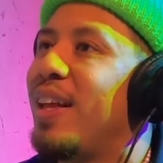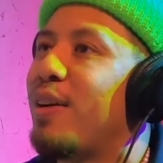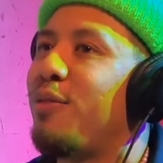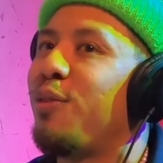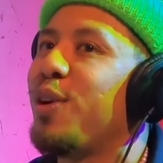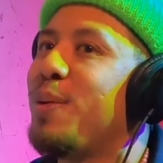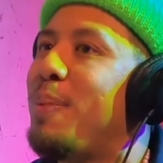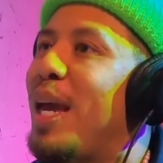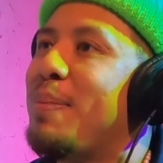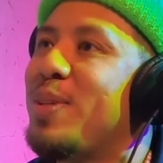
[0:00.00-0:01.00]
Like free
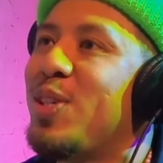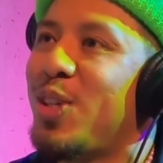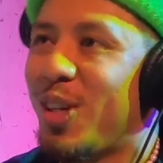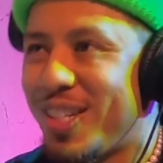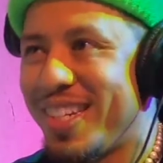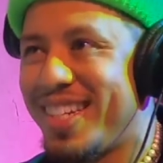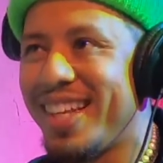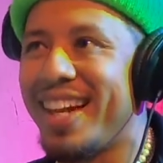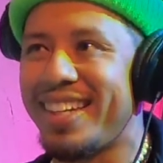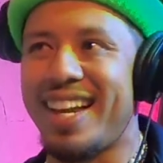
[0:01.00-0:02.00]
Pape shirts and shit
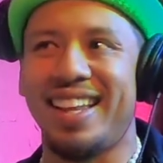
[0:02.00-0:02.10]
like that.